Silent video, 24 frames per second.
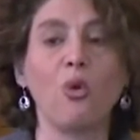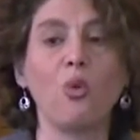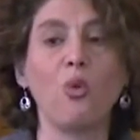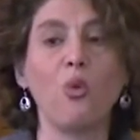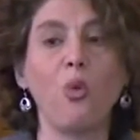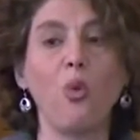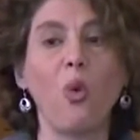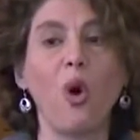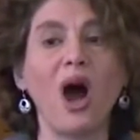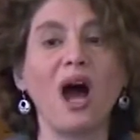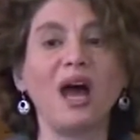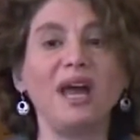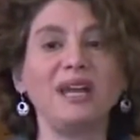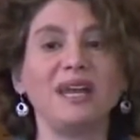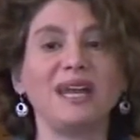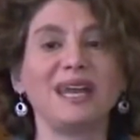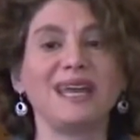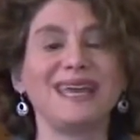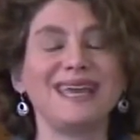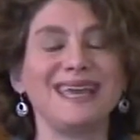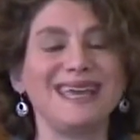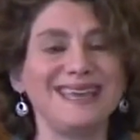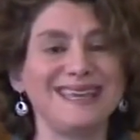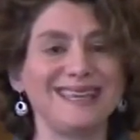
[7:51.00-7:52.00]
What
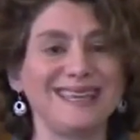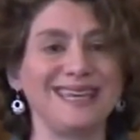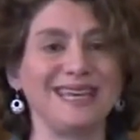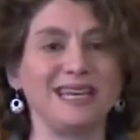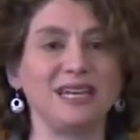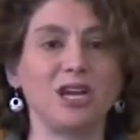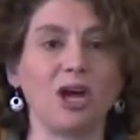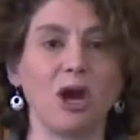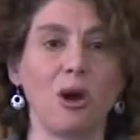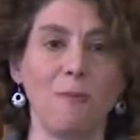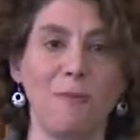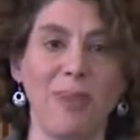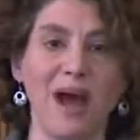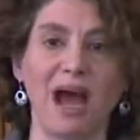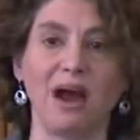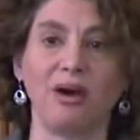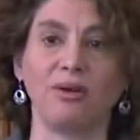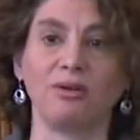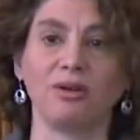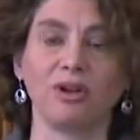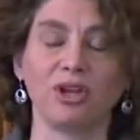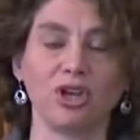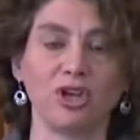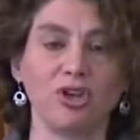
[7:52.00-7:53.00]
is it
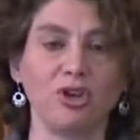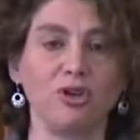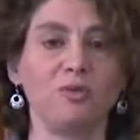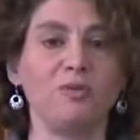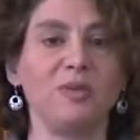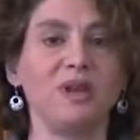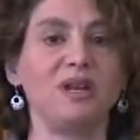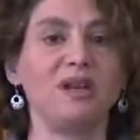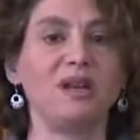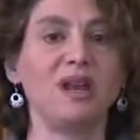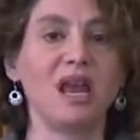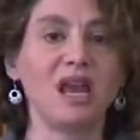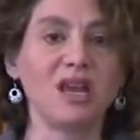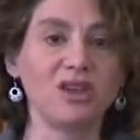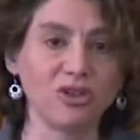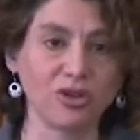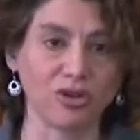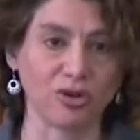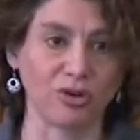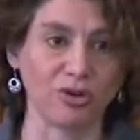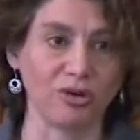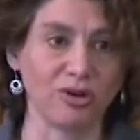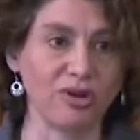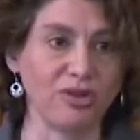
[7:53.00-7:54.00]
about human
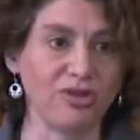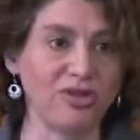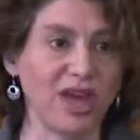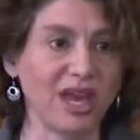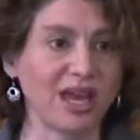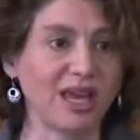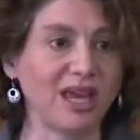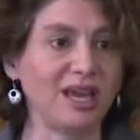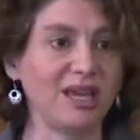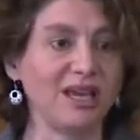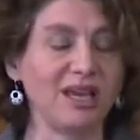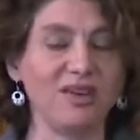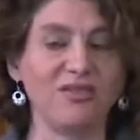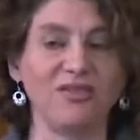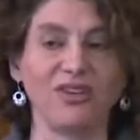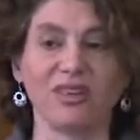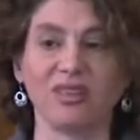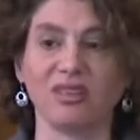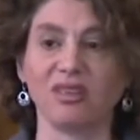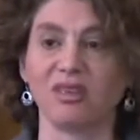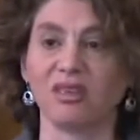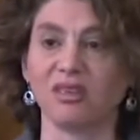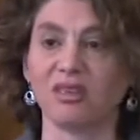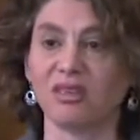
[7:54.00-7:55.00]
nature that can give
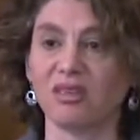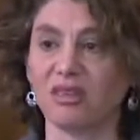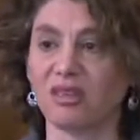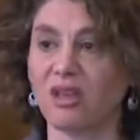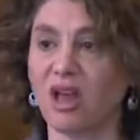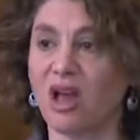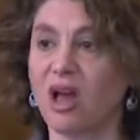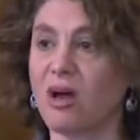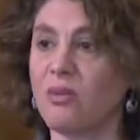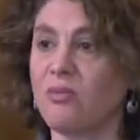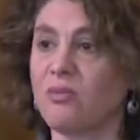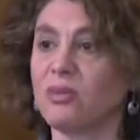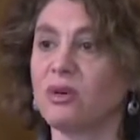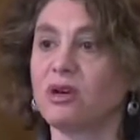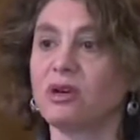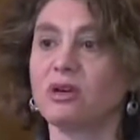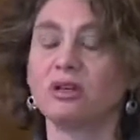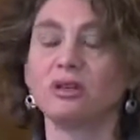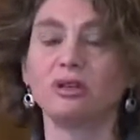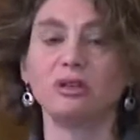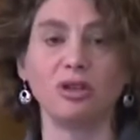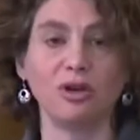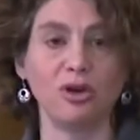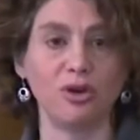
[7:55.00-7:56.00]
us some
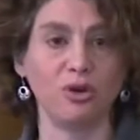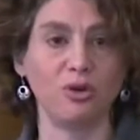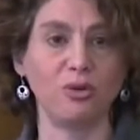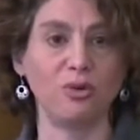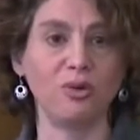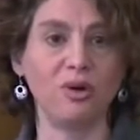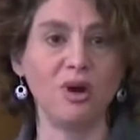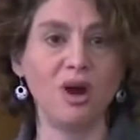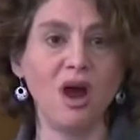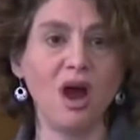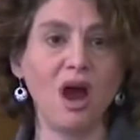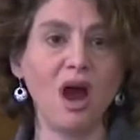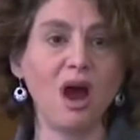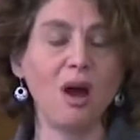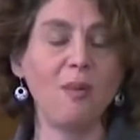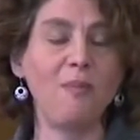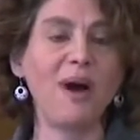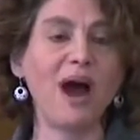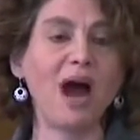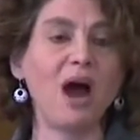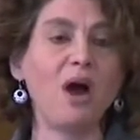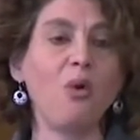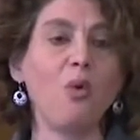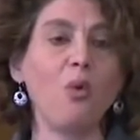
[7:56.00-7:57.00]
clue
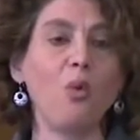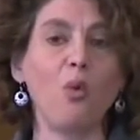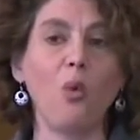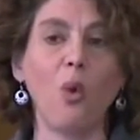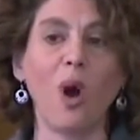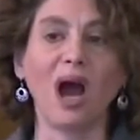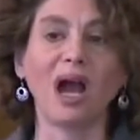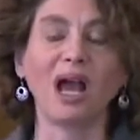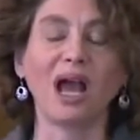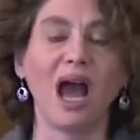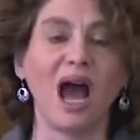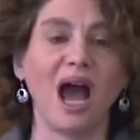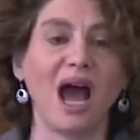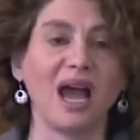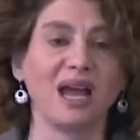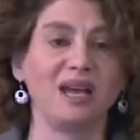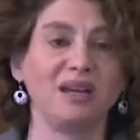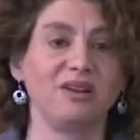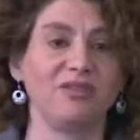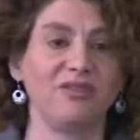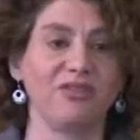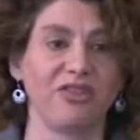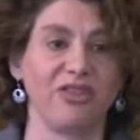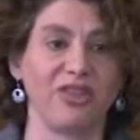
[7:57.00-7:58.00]
about what
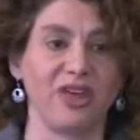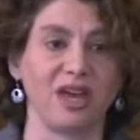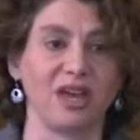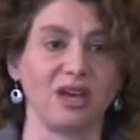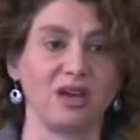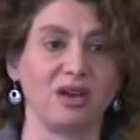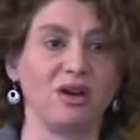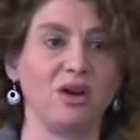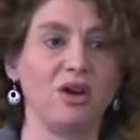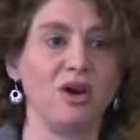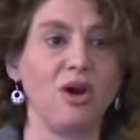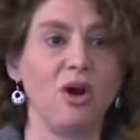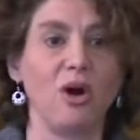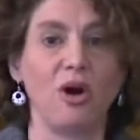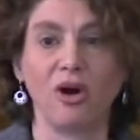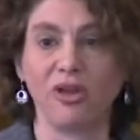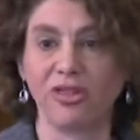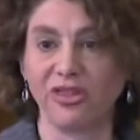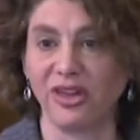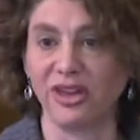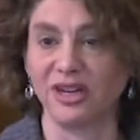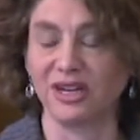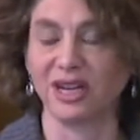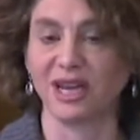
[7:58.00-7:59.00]
kind of thing
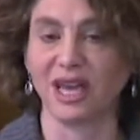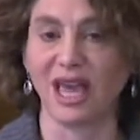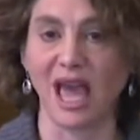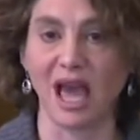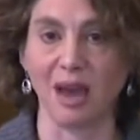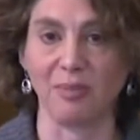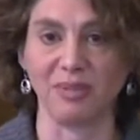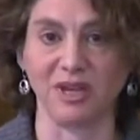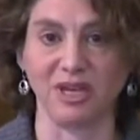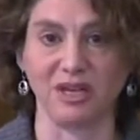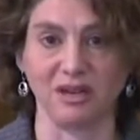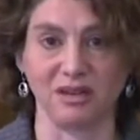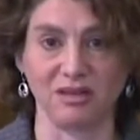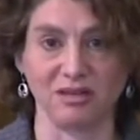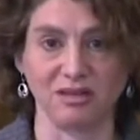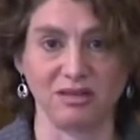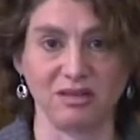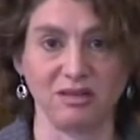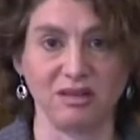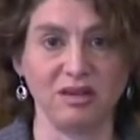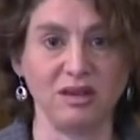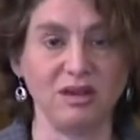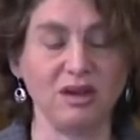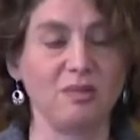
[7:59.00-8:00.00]
authentic
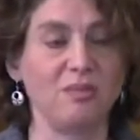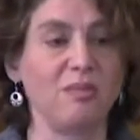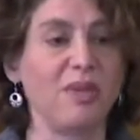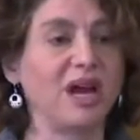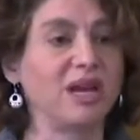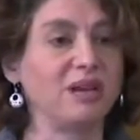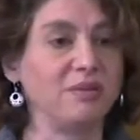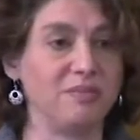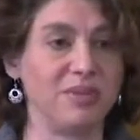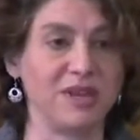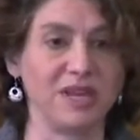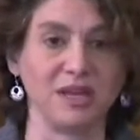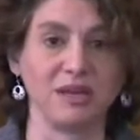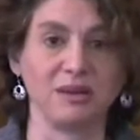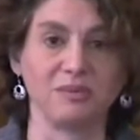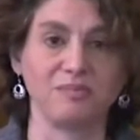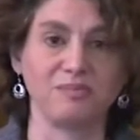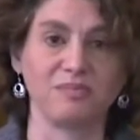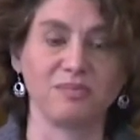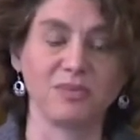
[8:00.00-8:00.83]
happiness might be?